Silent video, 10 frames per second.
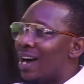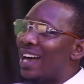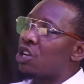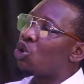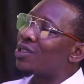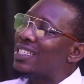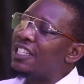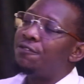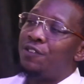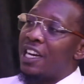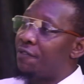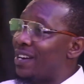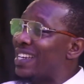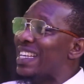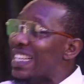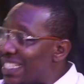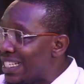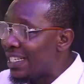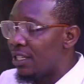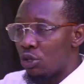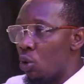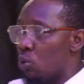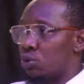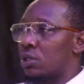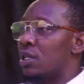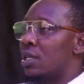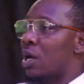and they concede very, very easy goals.